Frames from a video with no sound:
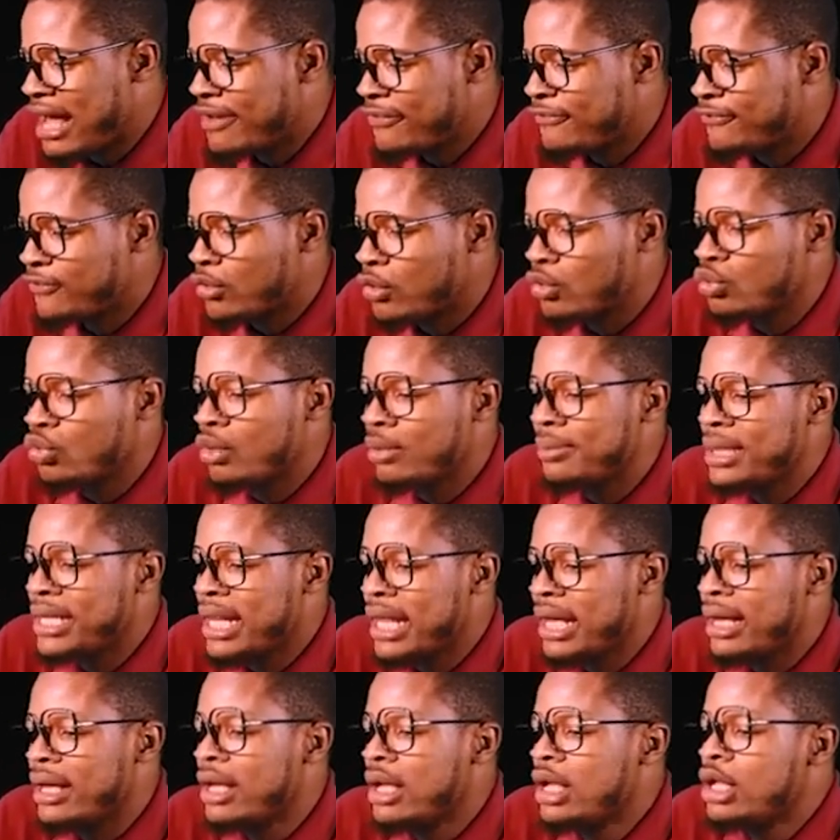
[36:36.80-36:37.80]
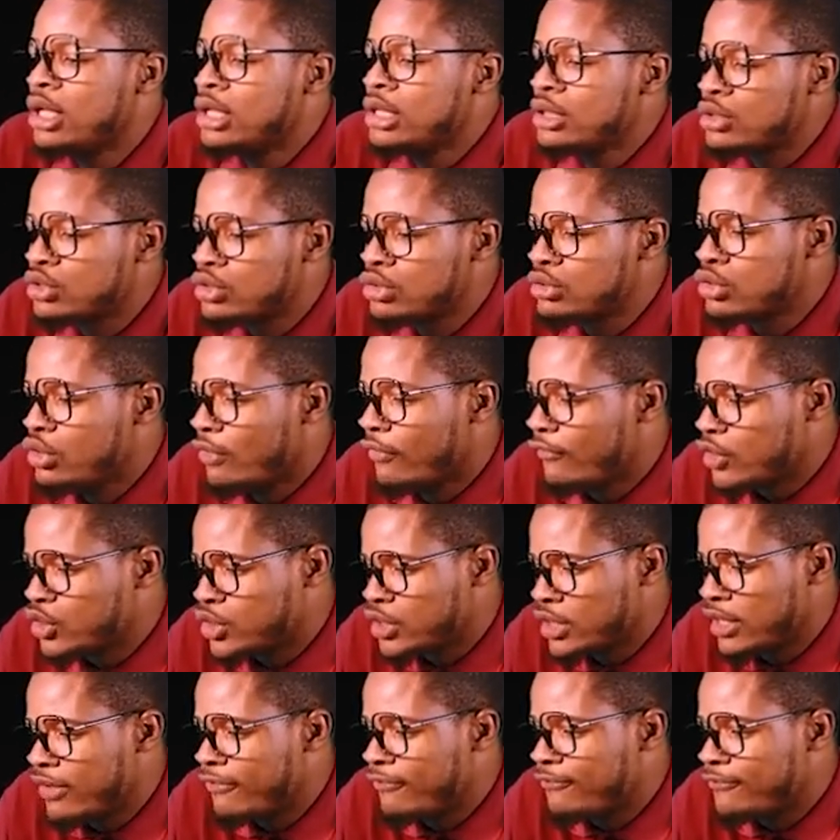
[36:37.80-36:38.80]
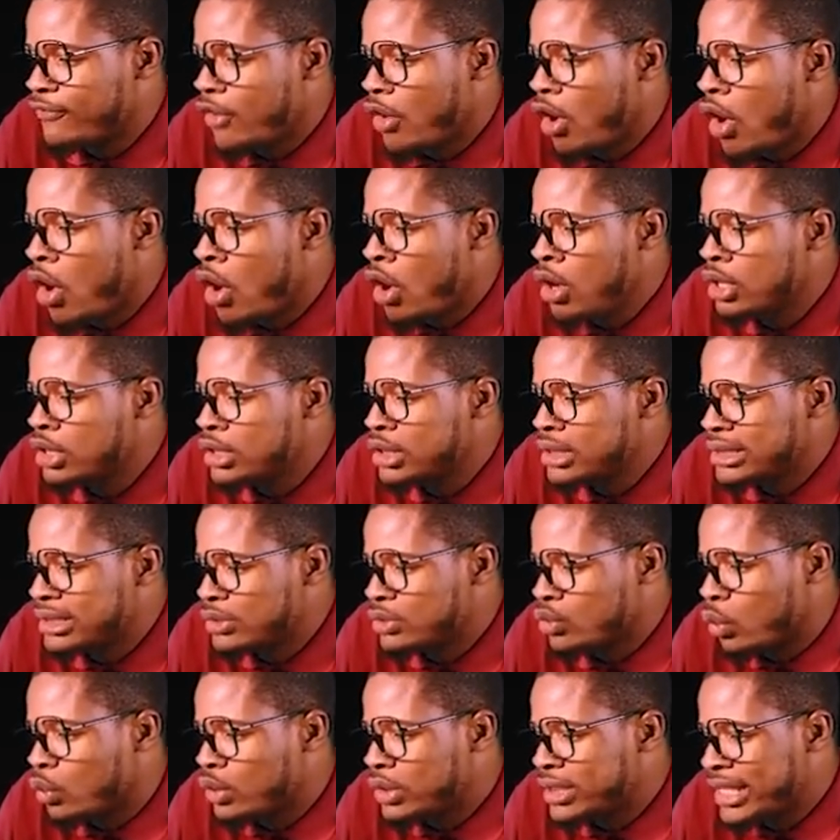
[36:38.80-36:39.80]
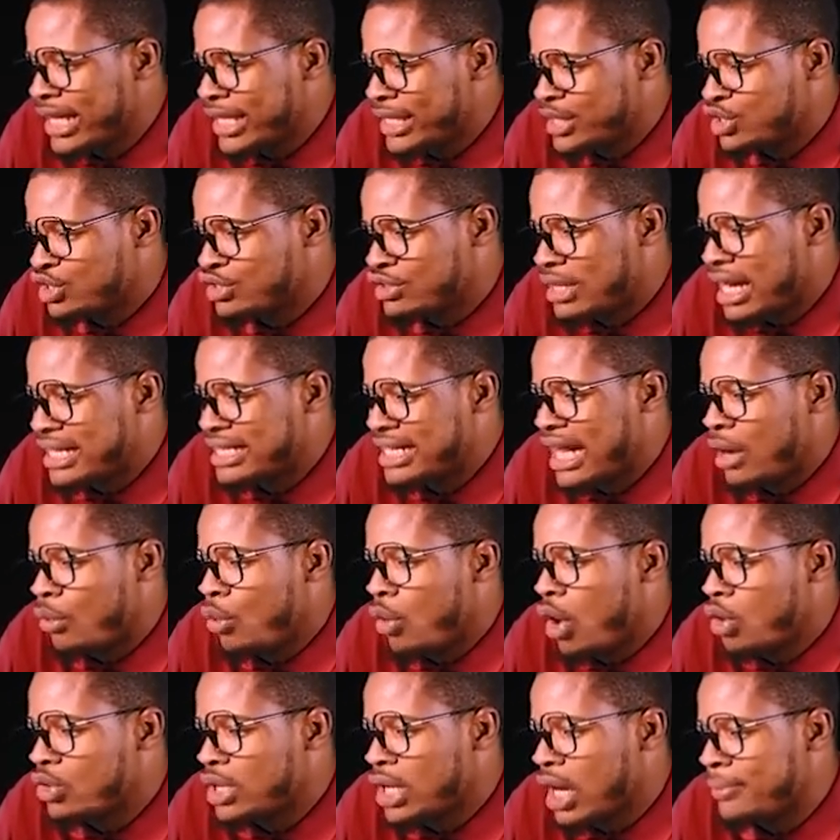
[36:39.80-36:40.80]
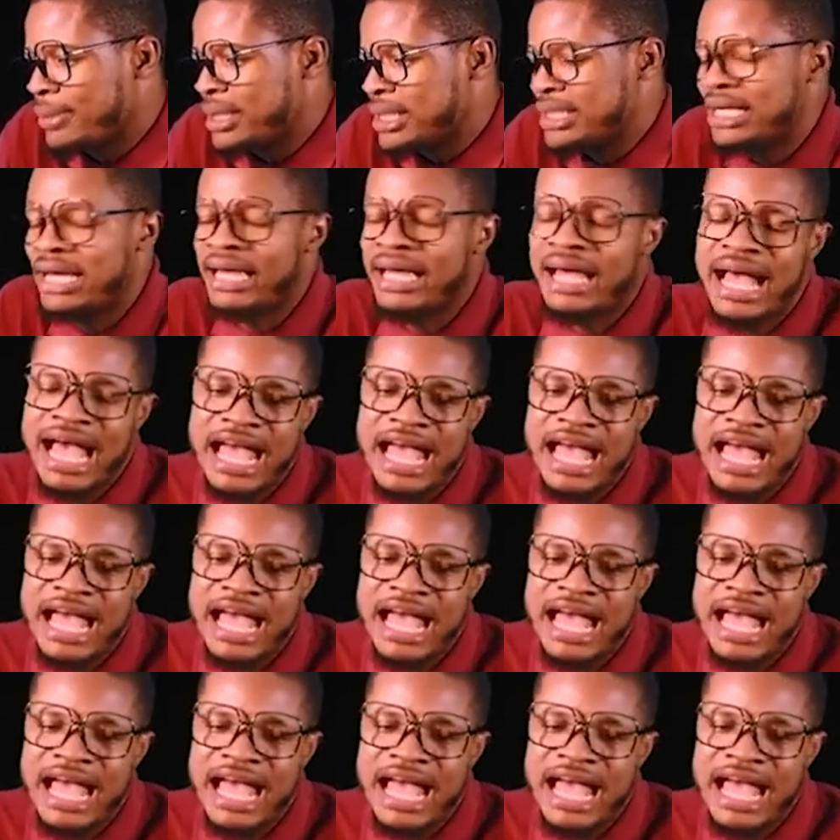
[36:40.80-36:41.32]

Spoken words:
Hyphen will be there. If you see 4 to tetra, that one will not be there.